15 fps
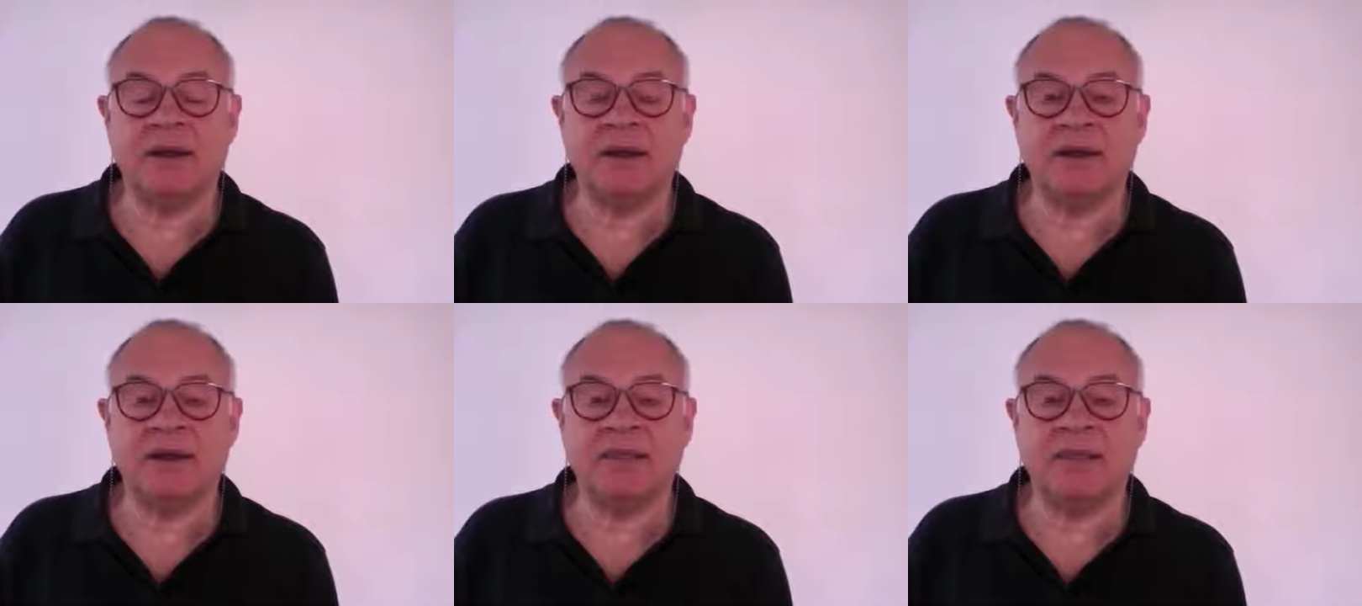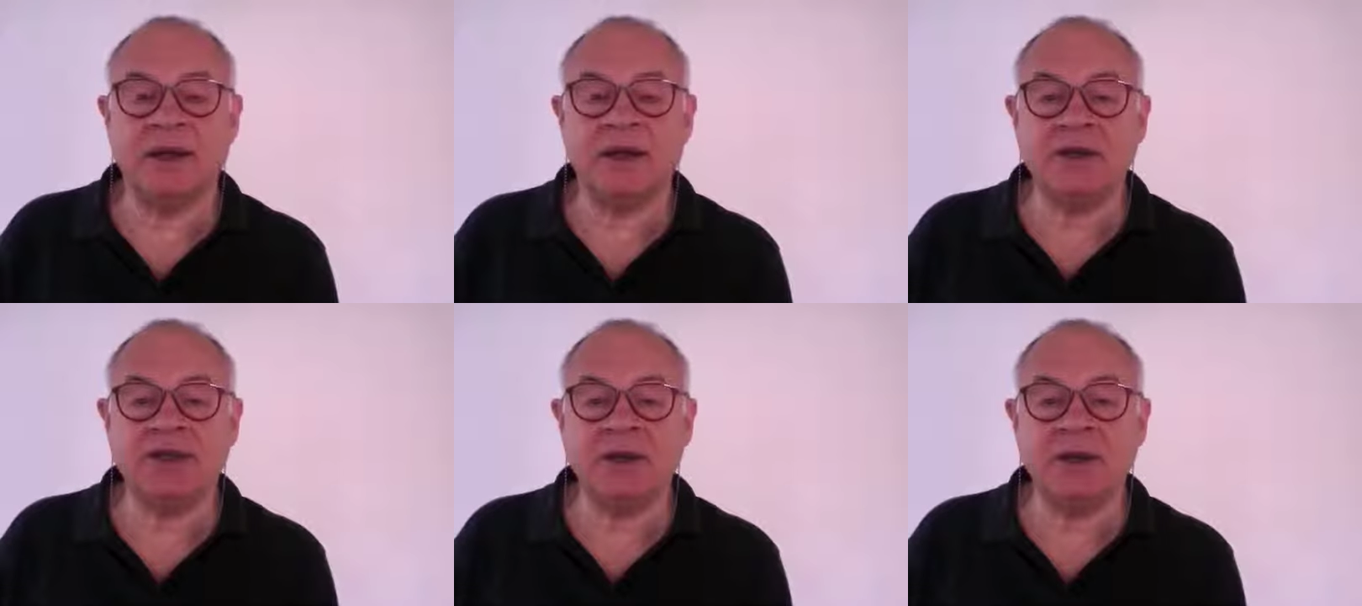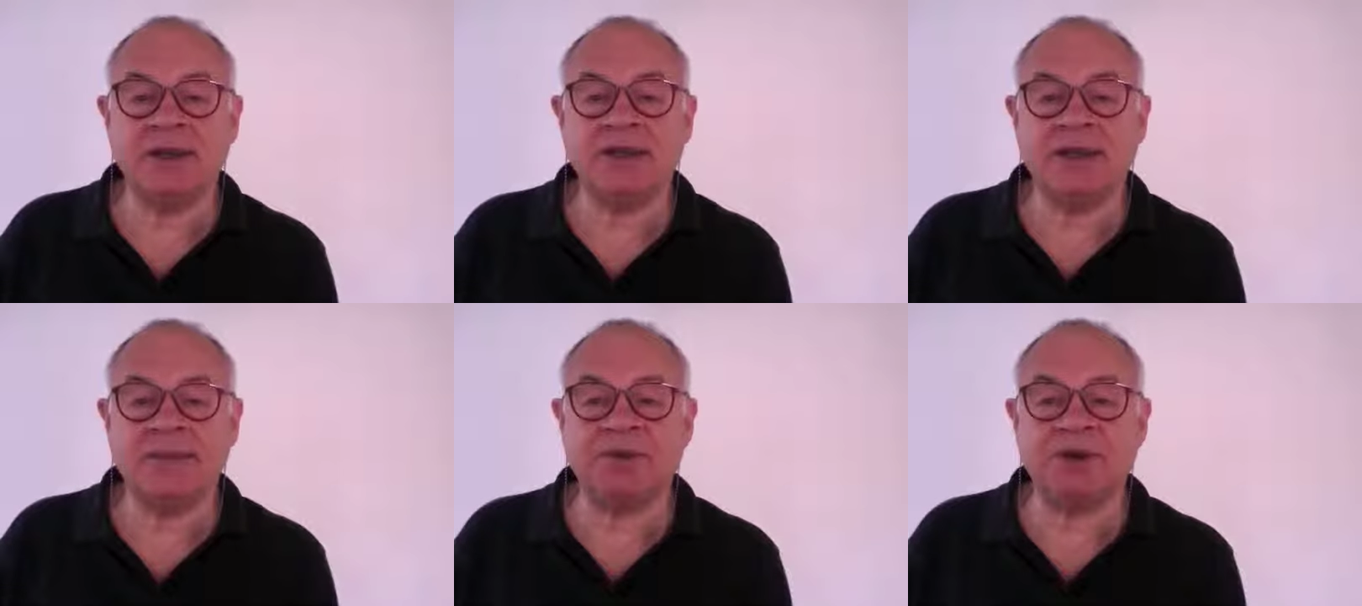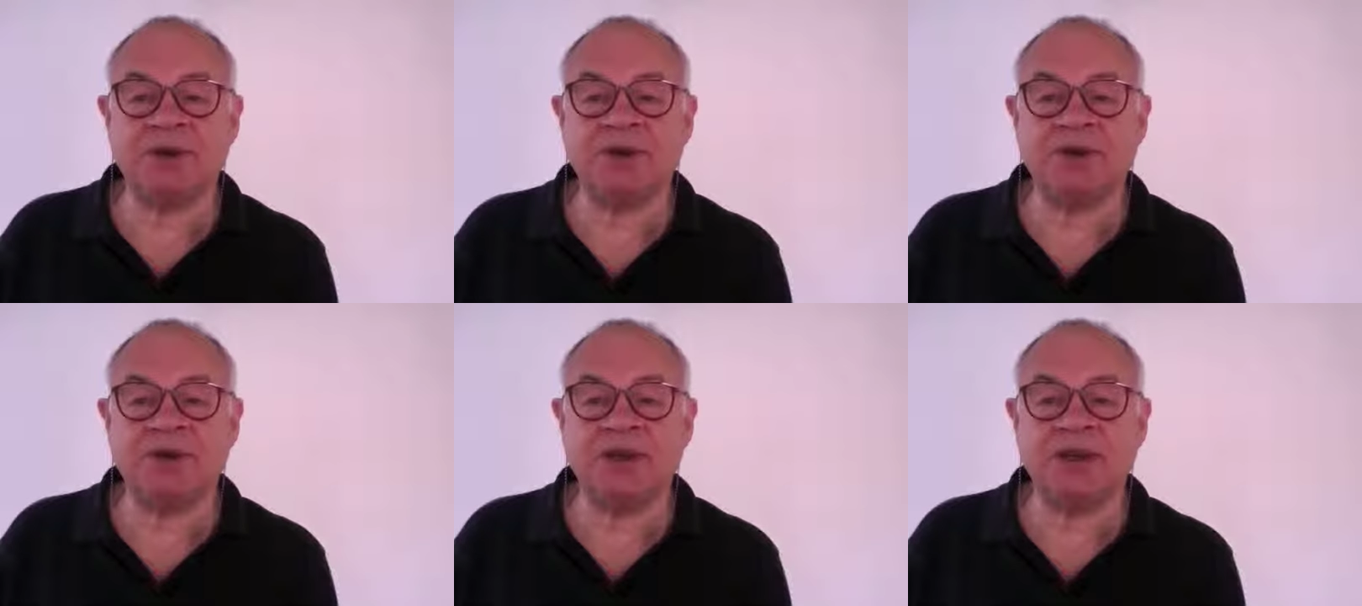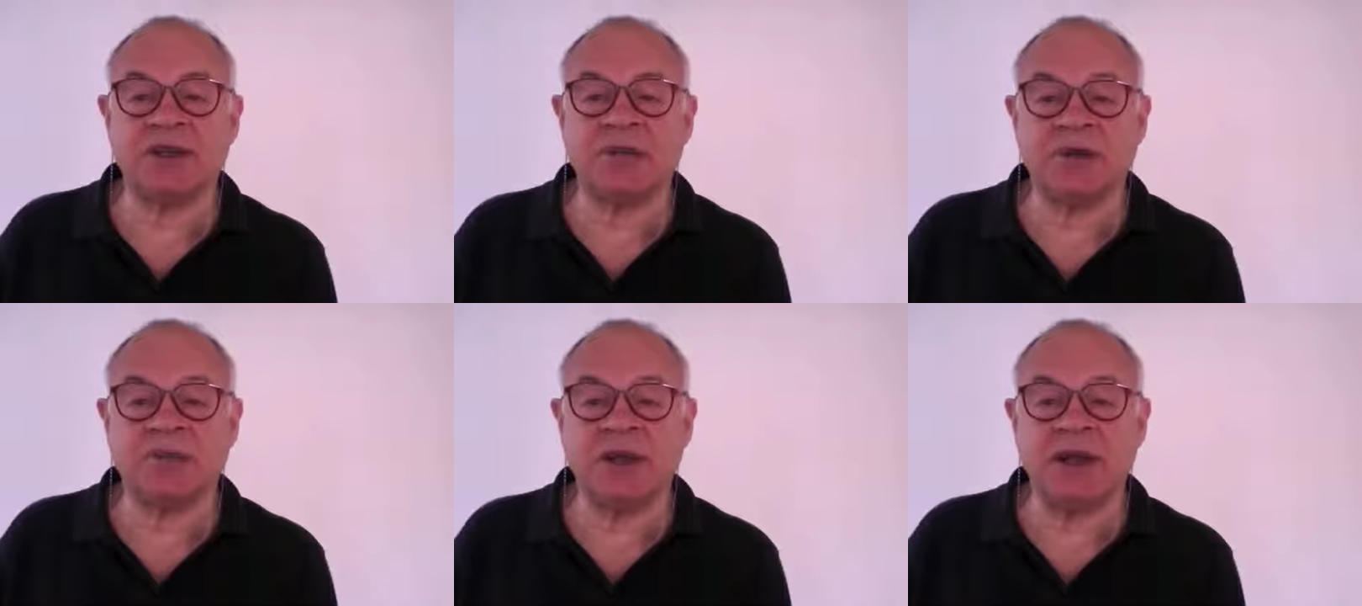The main two exceptions to this
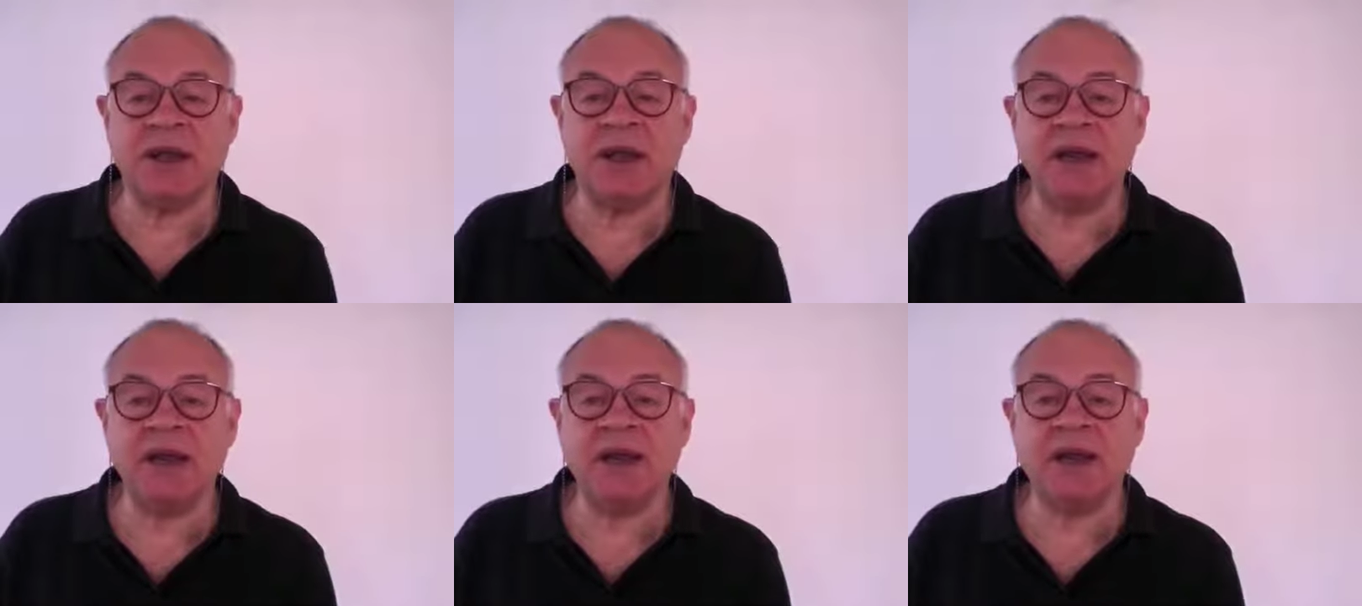would be